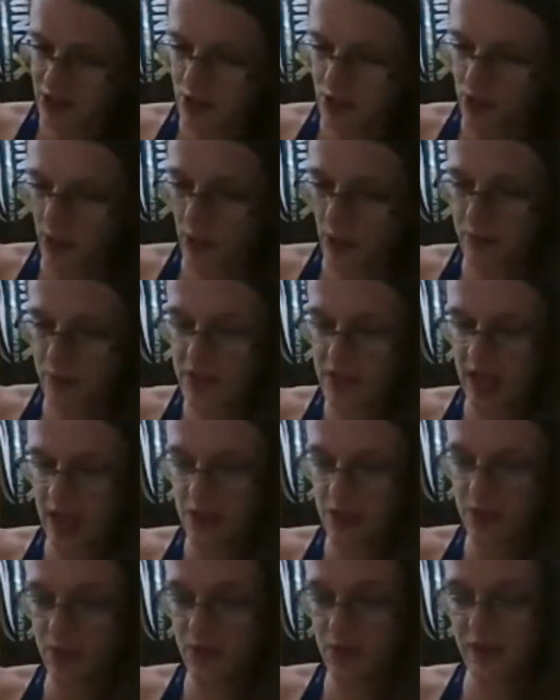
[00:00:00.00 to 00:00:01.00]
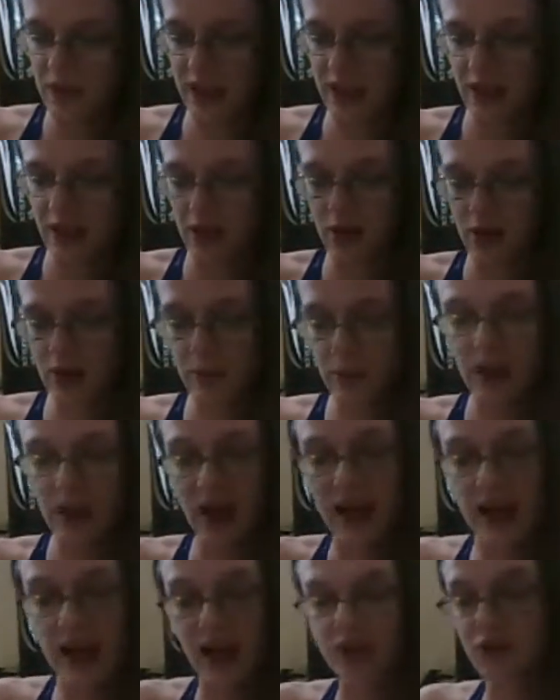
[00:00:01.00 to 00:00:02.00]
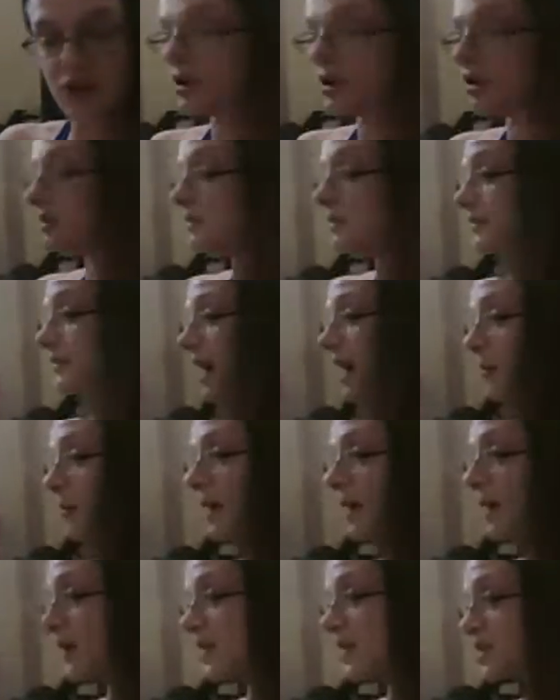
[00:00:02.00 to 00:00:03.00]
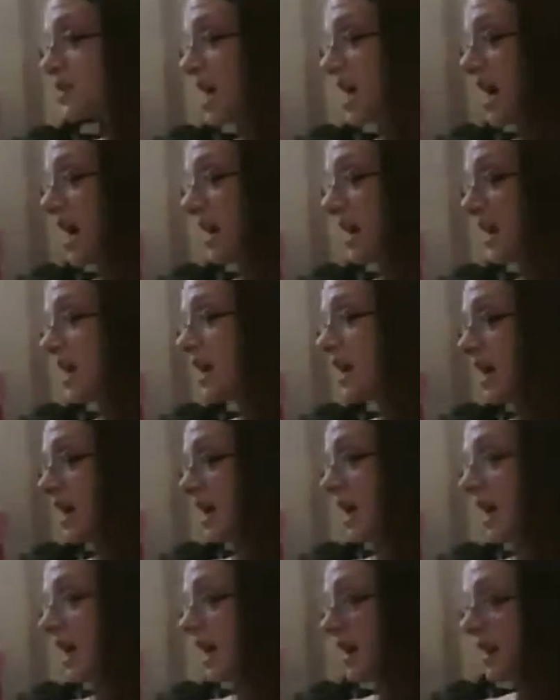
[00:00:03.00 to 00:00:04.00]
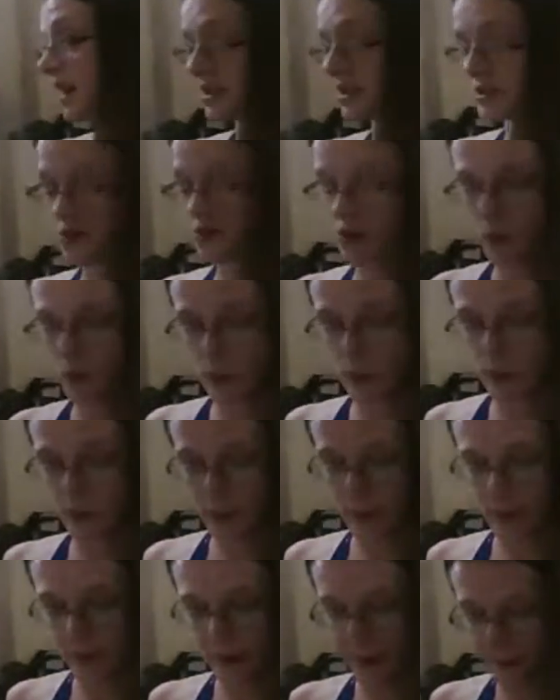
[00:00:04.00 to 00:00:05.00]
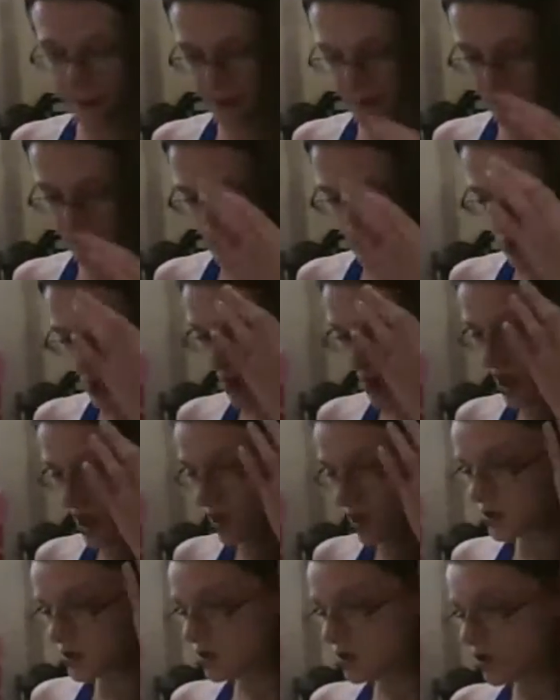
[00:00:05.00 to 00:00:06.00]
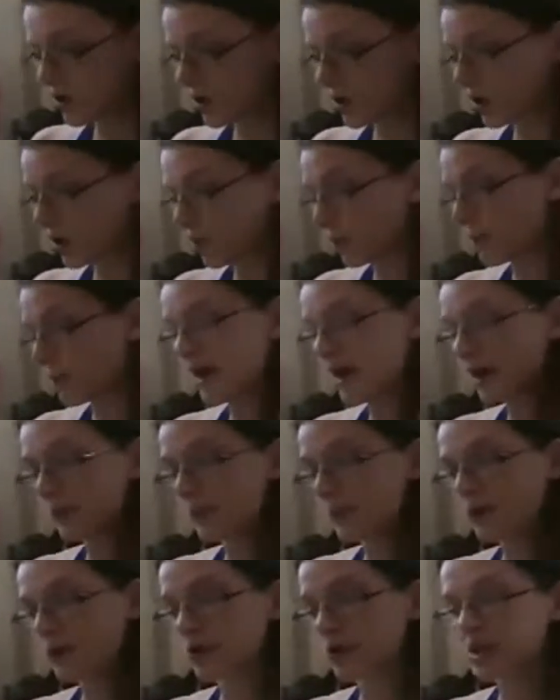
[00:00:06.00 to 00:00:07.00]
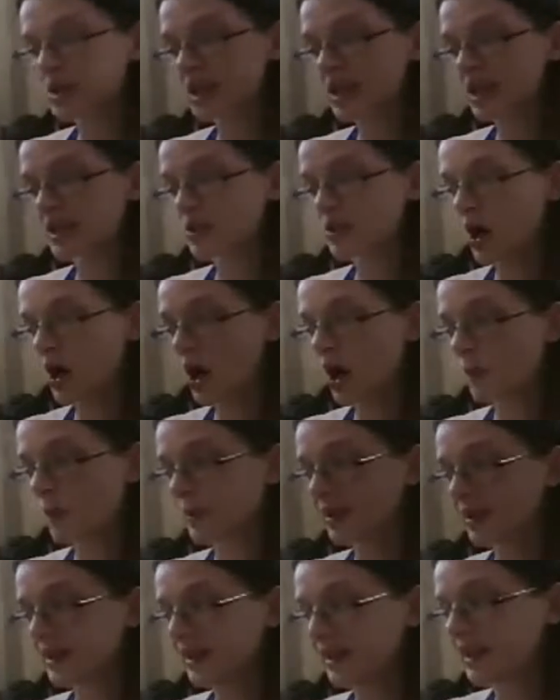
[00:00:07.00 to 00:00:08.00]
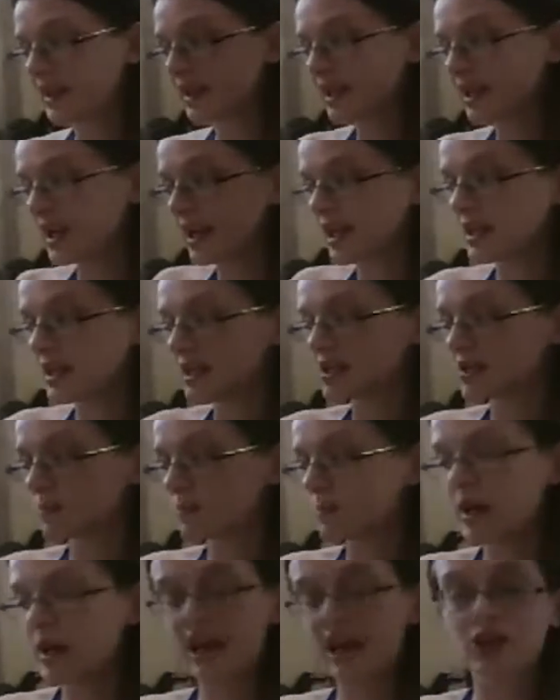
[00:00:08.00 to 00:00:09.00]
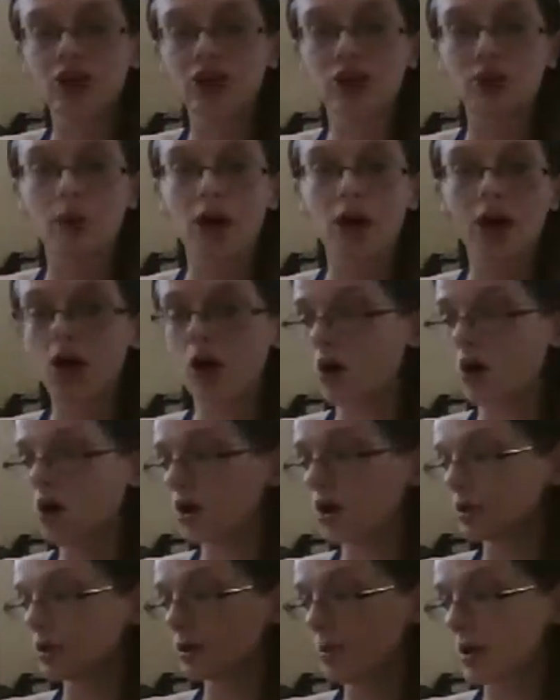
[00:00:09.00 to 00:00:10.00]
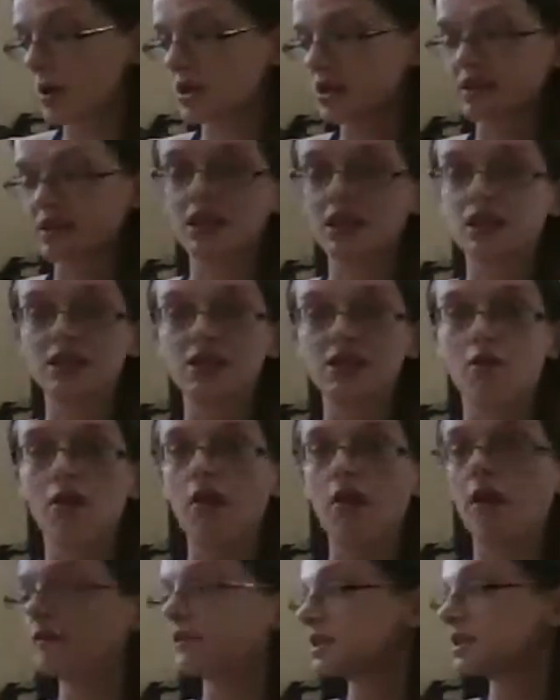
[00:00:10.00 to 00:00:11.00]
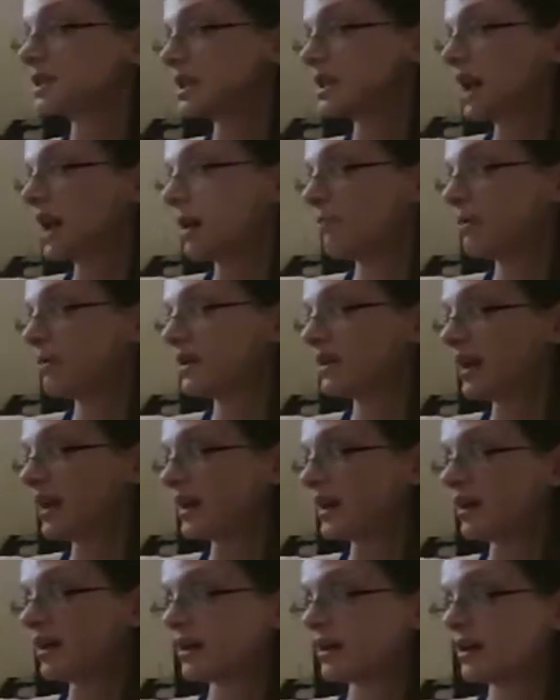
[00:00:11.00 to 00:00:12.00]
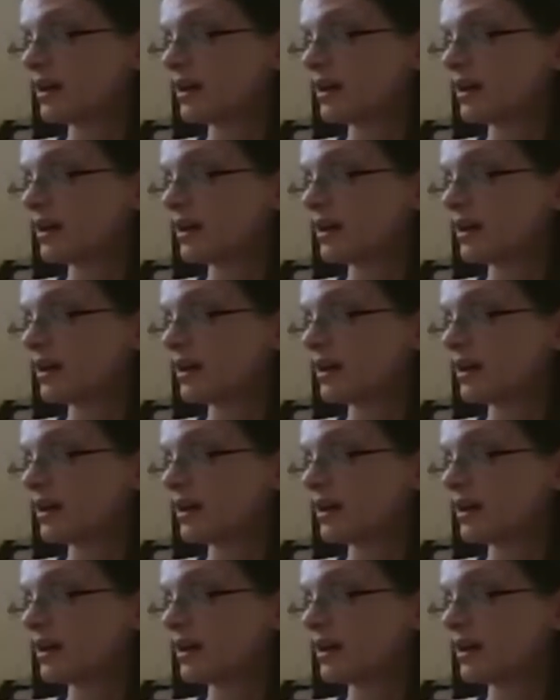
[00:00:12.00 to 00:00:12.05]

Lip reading: too obsessed with kitting up and I'll totally forget about the chat, and that's not what we want. So my process normally is make sure all your boxes are obviously empty